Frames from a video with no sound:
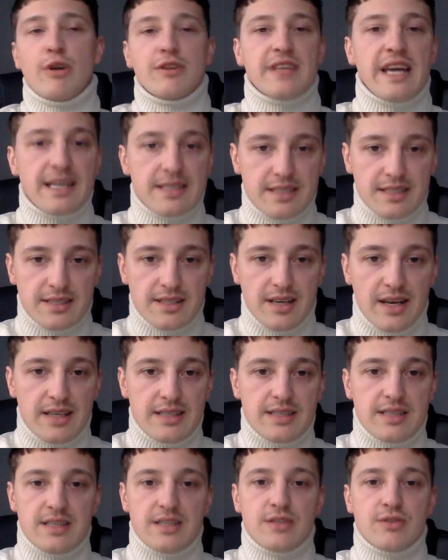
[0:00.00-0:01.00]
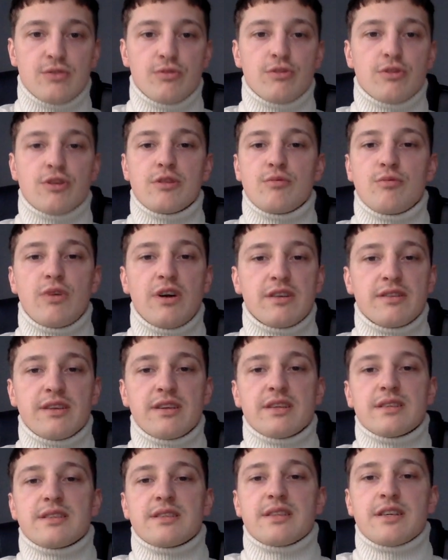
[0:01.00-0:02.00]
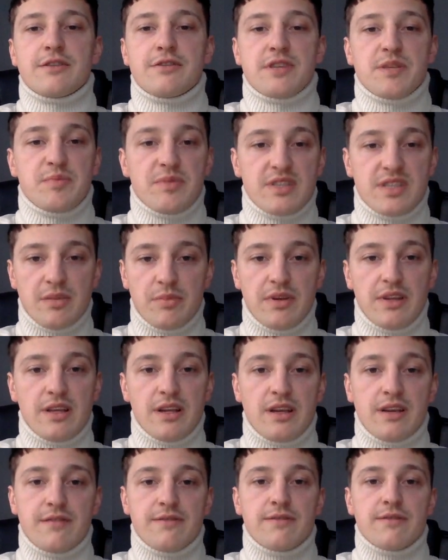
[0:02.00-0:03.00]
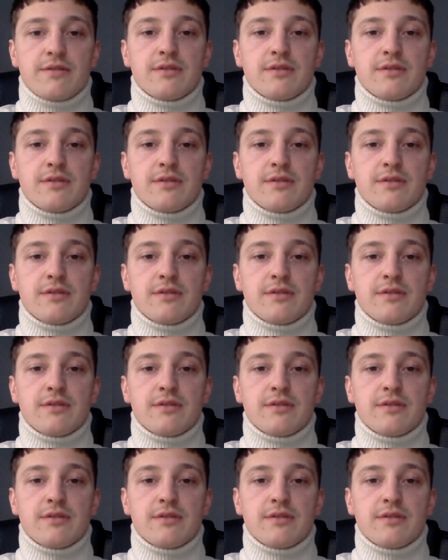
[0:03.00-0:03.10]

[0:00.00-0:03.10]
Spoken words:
exercises or what is the responsibilities